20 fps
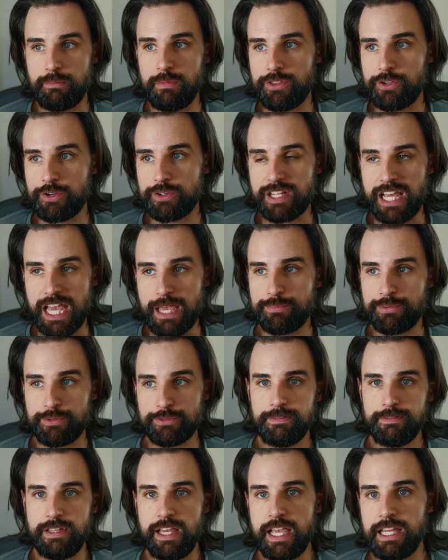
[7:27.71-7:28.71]
other type
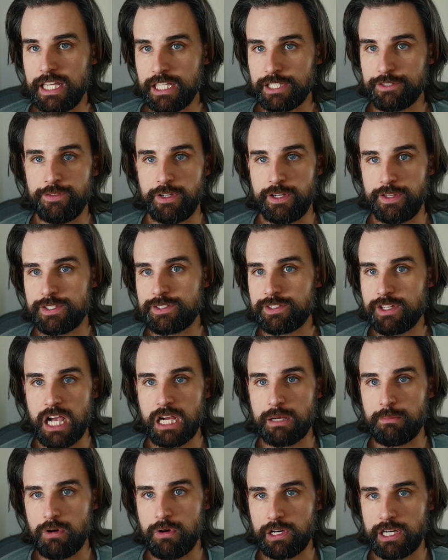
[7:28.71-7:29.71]
of index fund in the
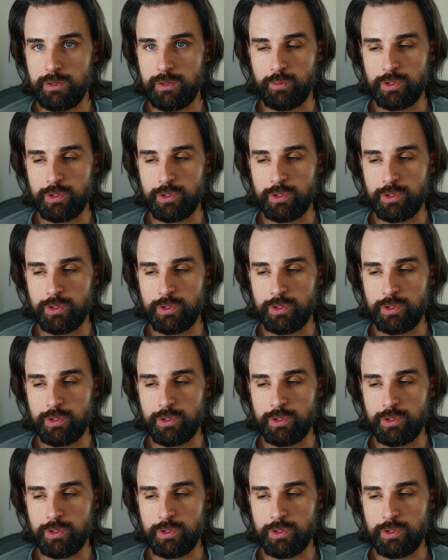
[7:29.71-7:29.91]
stock market,